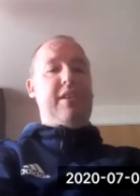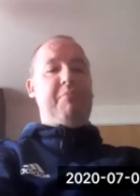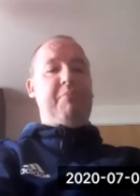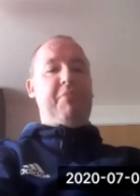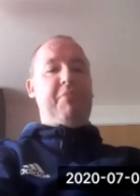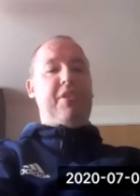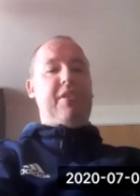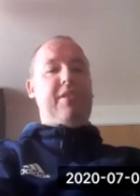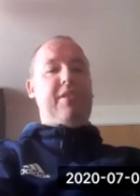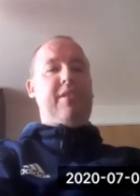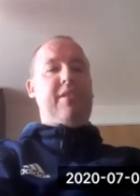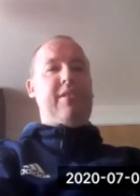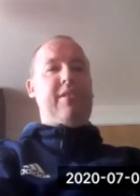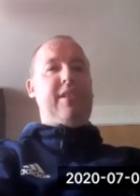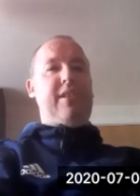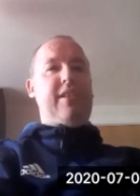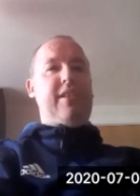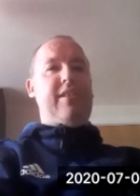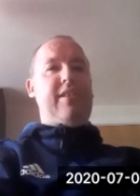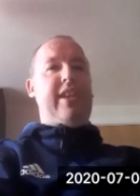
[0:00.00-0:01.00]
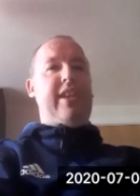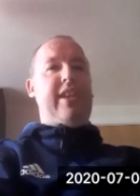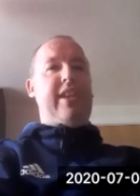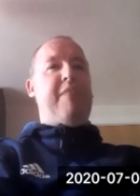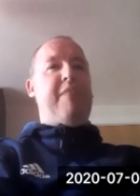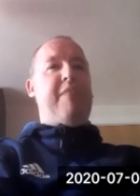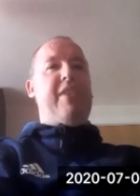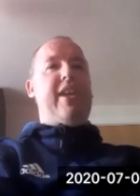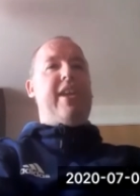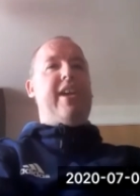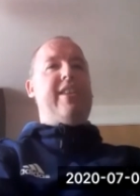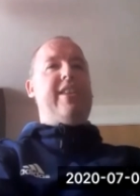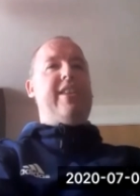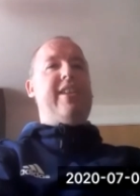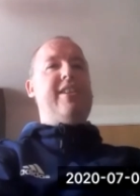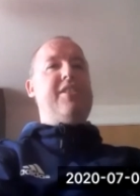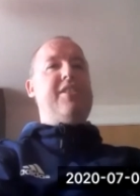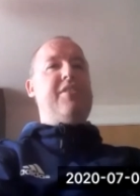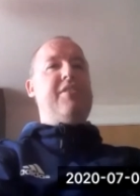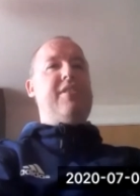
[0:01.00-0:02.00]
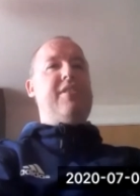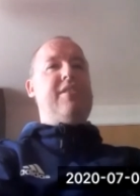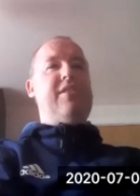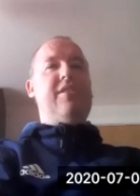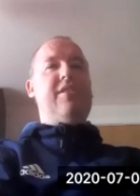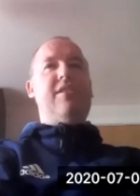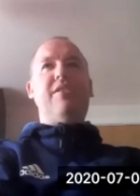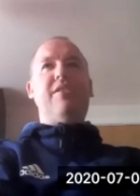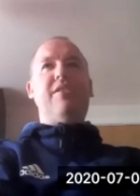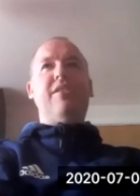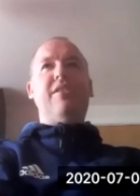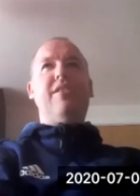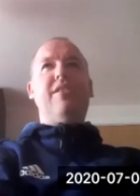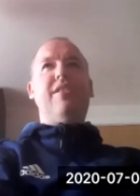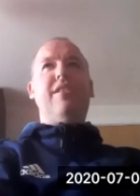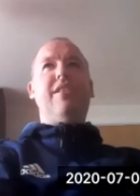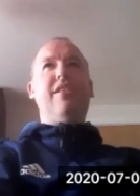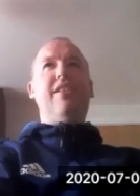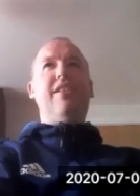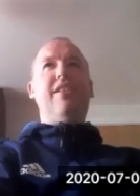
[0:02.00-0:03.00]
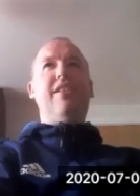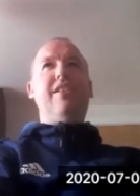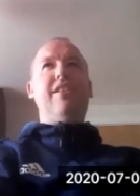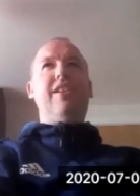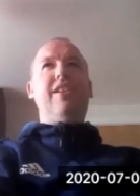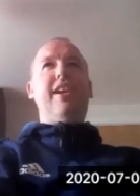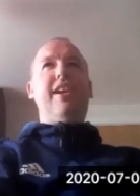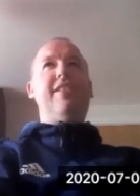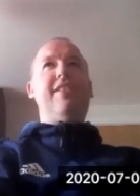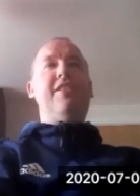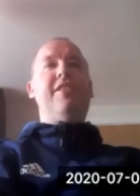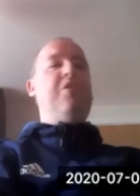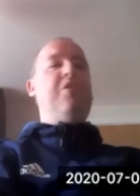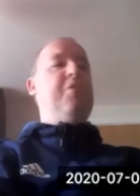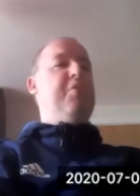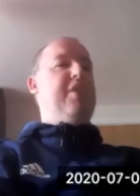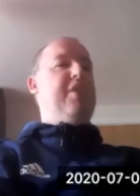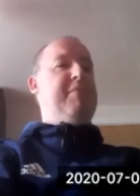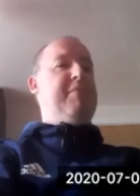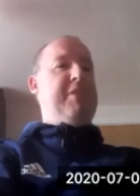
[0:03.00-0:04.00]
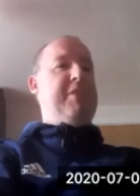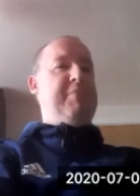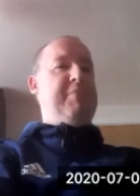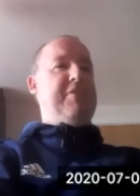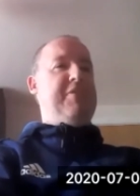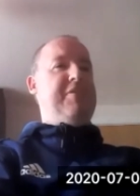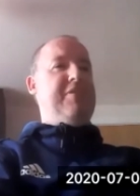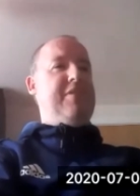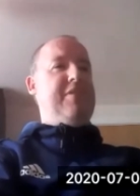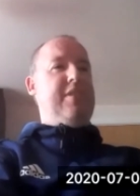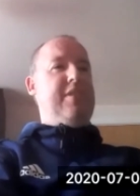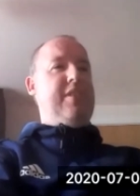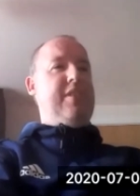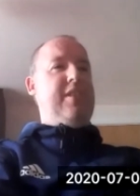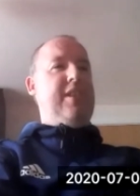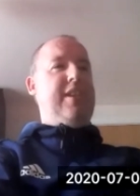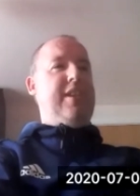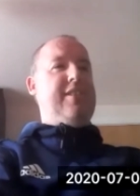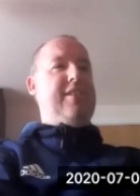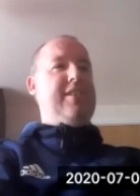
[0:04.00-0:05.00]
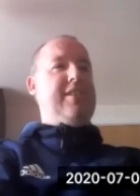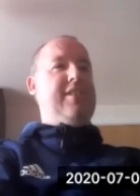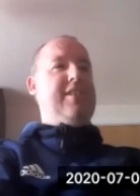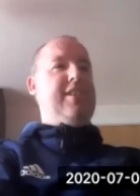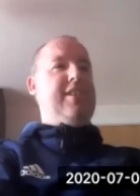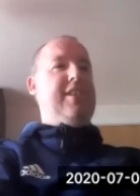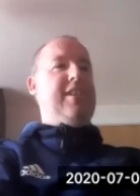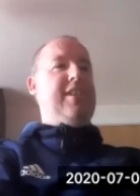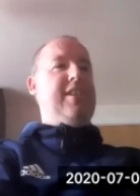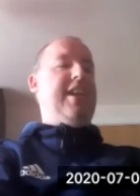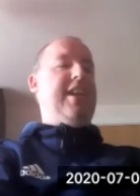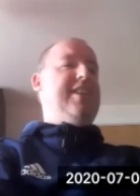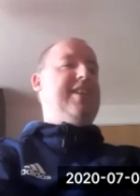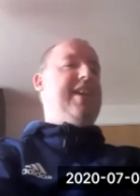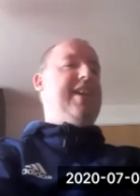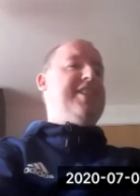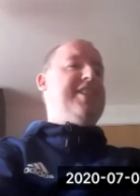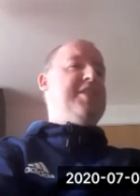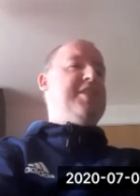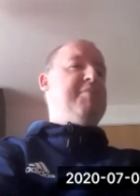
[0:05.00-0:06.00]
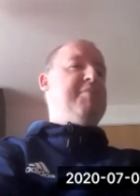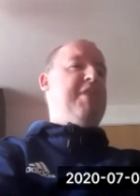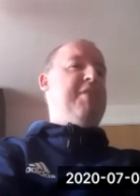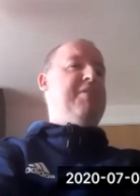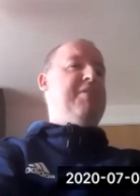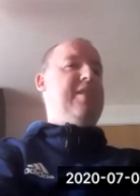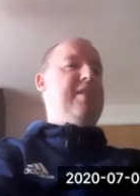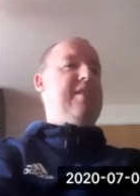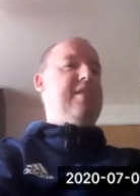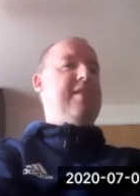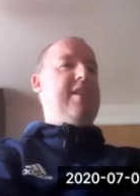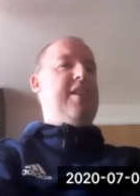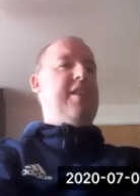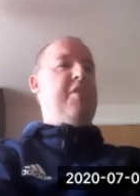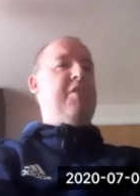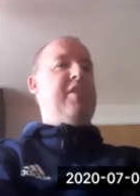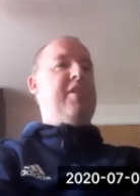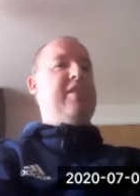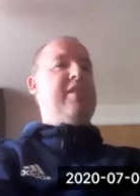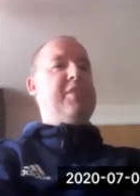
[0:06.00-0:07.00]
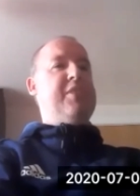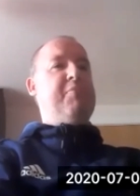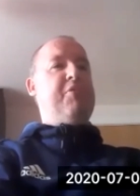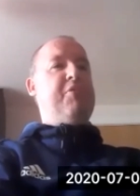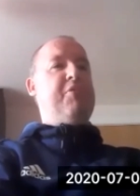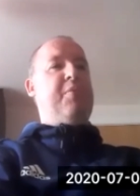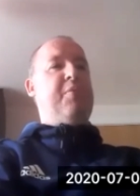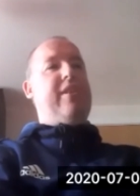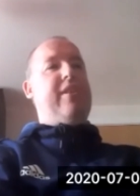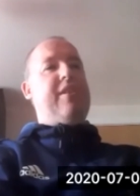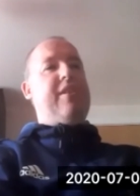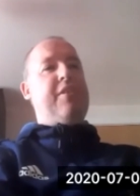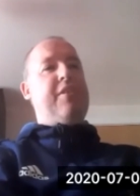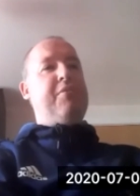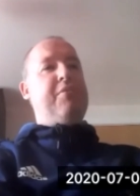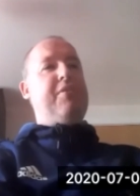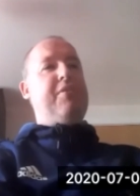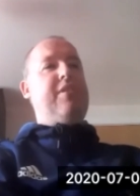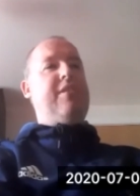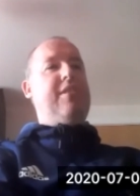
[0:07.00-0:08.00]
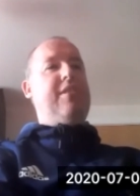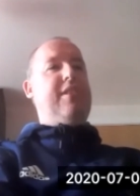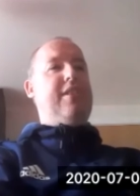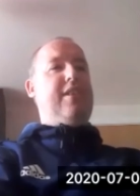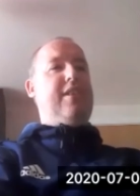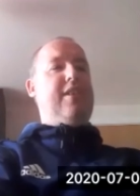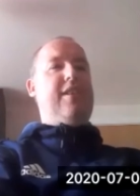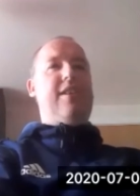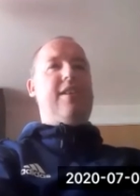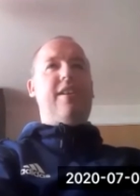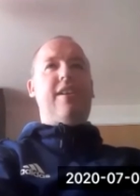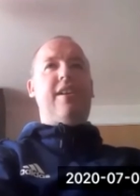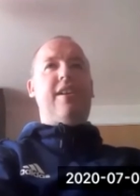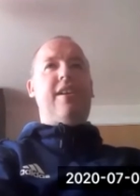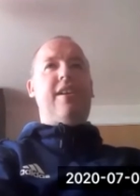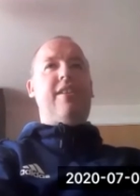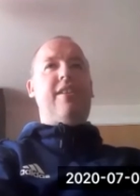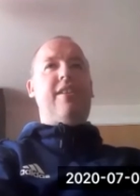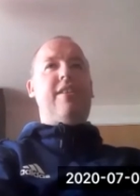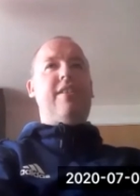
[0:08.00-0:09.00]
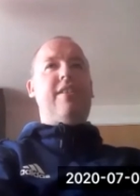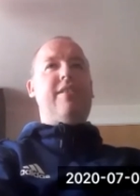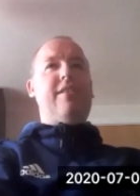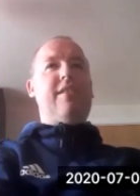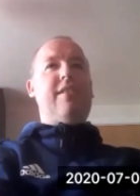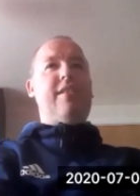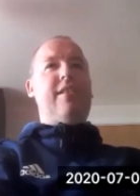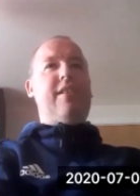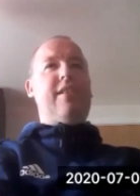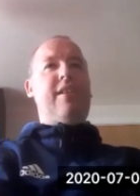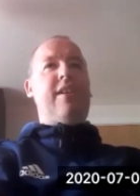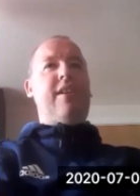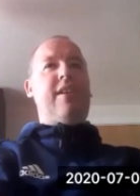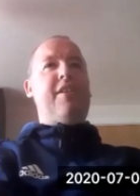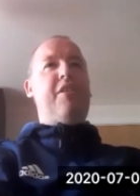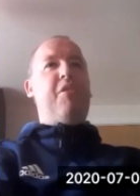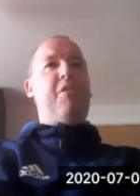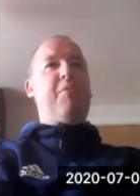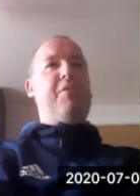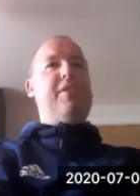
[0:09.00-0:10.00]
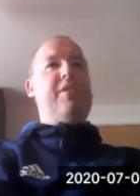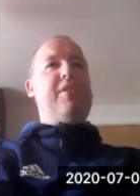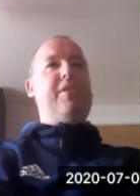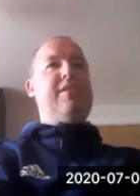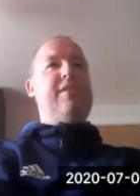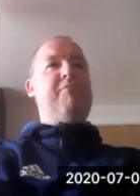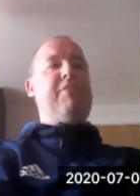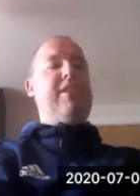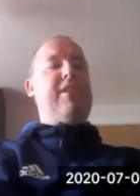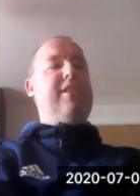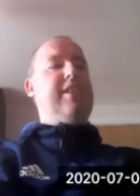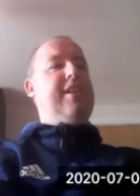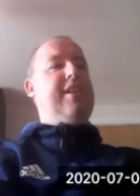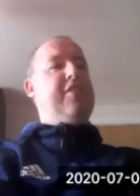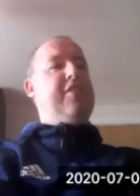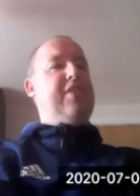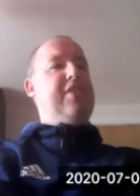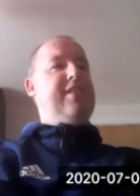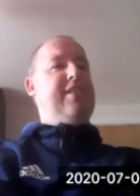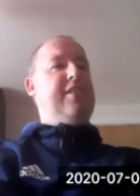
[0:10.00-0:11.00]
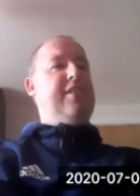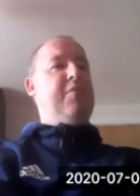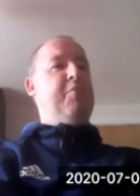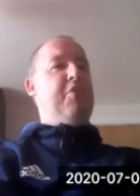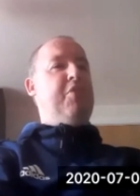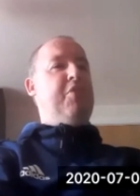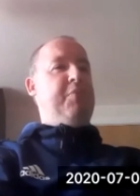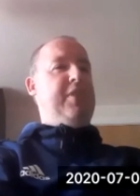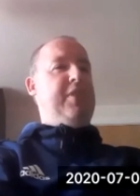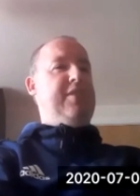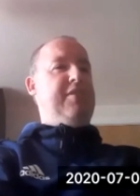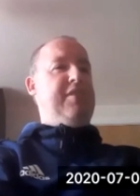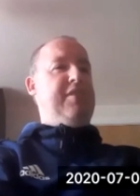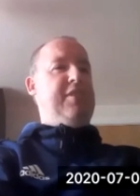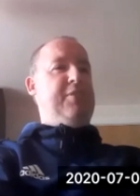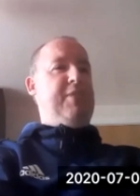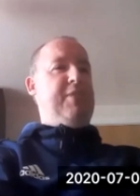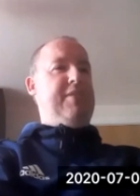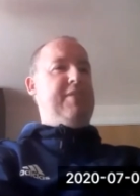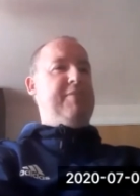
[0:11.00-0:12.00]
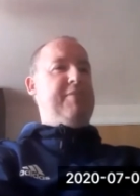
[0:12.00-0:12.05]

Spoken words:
But the camaraderie is good. You get to know other people, and you get to ask them how they're getting on in their sport, where they're going, and they're always really interested in what we're doing as well.